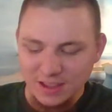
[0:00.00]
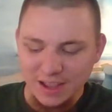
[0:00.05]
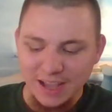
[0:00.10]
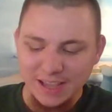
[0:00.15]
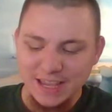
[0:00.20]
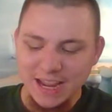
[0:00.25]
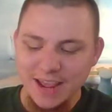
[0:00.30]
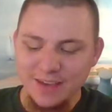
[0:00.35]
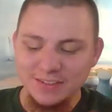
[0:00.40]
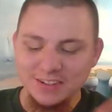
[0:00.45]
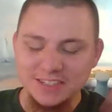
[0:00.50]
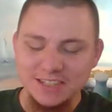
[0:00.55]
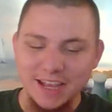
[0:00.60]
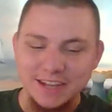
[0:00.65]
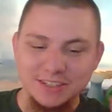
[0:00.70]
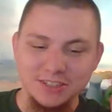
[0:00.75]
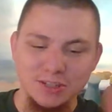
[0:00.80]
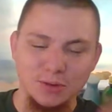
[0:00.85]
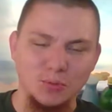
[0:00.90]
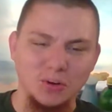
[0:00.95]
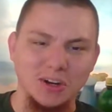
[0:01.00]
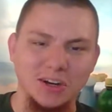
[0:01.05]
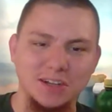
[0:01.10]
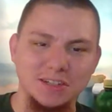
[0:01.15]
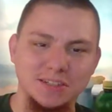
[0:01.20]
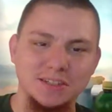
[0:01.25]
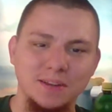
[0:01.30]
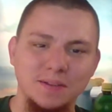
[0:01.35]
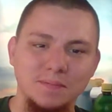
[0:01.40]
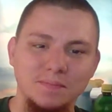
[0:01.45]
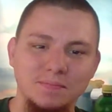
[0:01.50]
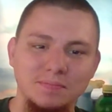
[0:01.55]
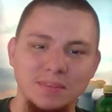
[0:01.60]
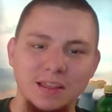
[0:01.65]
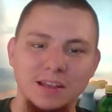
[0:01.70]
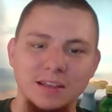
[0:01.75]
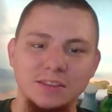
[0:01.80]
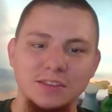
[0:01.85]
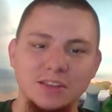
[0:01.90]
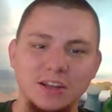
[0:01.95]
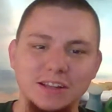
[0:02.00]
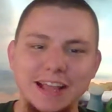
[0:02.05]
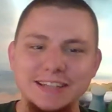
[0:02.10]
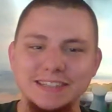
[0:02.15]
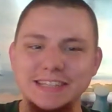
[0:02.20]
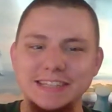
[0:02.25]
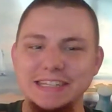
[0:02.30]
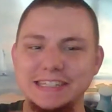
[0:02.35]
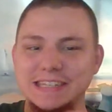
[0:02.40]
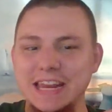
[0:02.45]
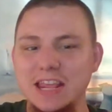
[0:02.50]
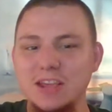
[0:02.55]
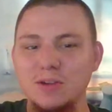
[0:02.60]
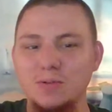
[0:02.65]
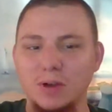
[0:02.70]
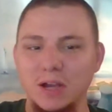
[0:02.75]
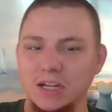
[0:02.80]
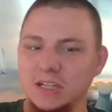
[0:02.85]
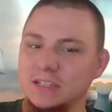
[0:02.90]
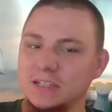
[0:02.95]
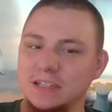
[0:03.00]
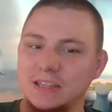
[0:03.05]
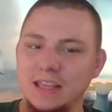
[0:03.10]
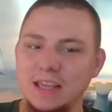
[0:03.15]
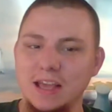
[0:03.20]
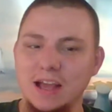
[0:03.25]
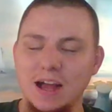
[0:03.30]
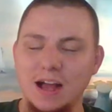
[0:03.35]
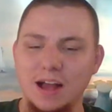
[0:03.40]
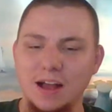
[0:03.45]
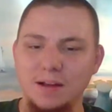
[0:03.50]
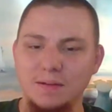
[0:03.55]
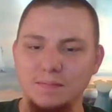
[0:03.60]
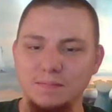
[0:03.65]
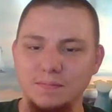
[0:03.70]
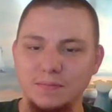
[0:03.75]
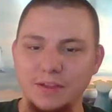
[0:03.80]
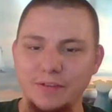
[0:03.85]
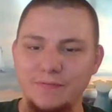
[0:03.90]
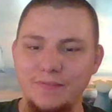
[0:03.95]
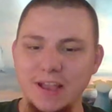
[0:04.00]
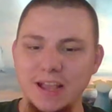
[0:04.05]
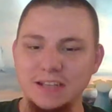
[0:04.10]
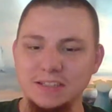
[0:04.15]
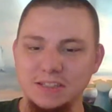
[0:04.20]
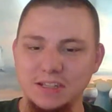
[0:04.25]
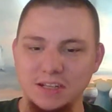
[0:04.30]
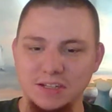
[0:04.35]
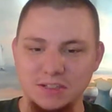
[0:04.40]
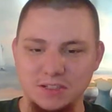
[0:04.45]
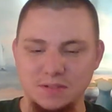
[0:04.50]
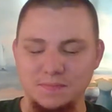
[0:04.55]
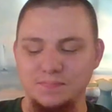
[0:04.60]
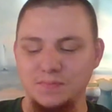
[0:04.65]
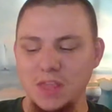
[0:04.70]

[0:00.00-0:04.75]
I can't even say some words. They're less distinguished. The phases.